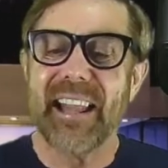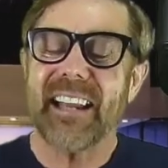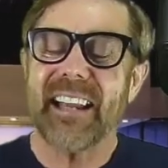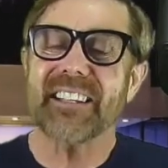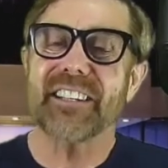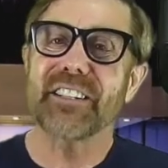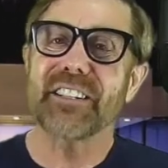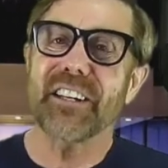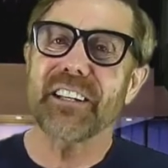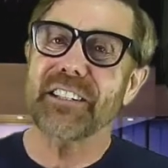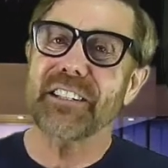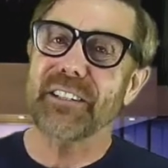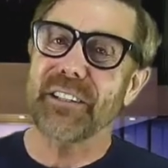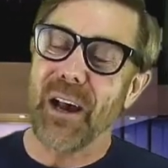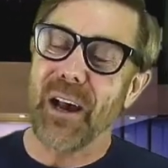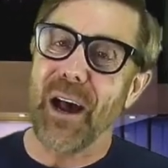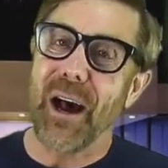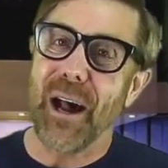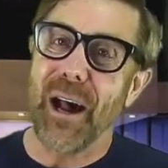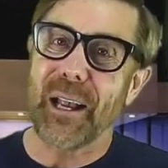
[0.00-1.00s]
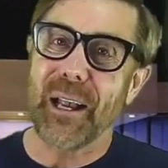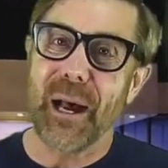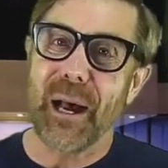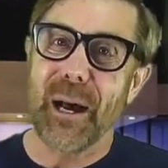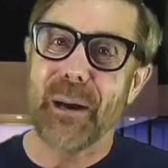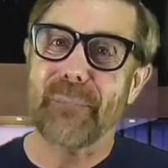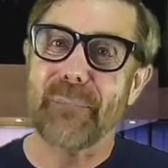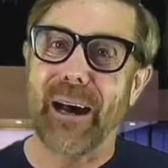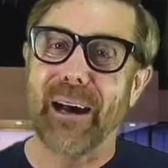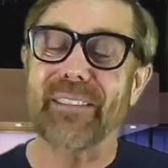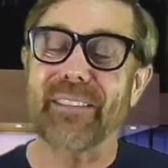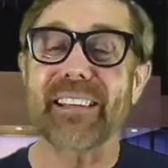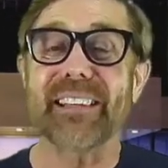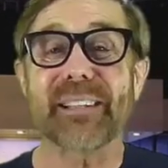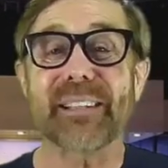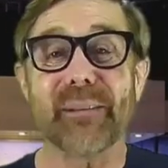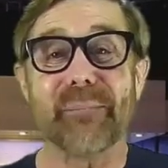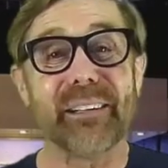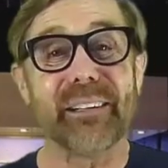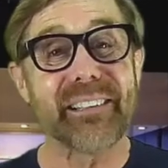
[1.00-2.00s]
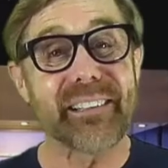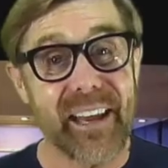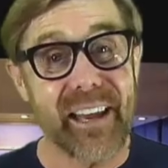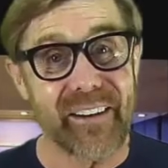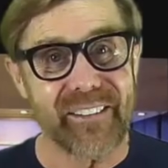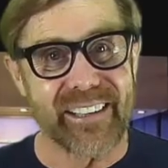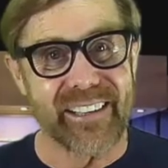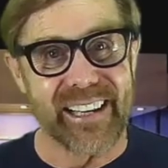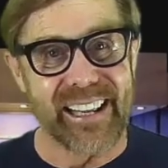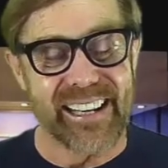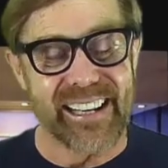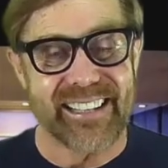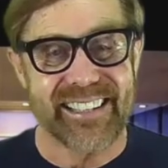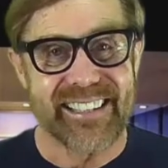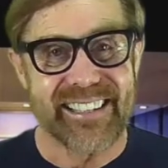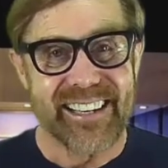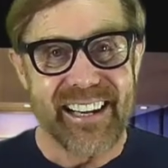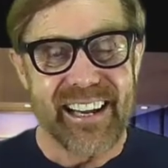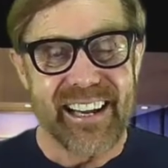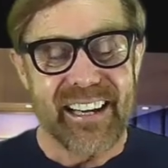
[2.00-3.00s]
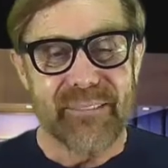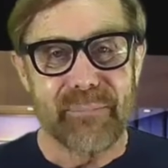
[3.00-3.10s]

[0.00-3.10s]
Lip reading: let's just talk about the similarities,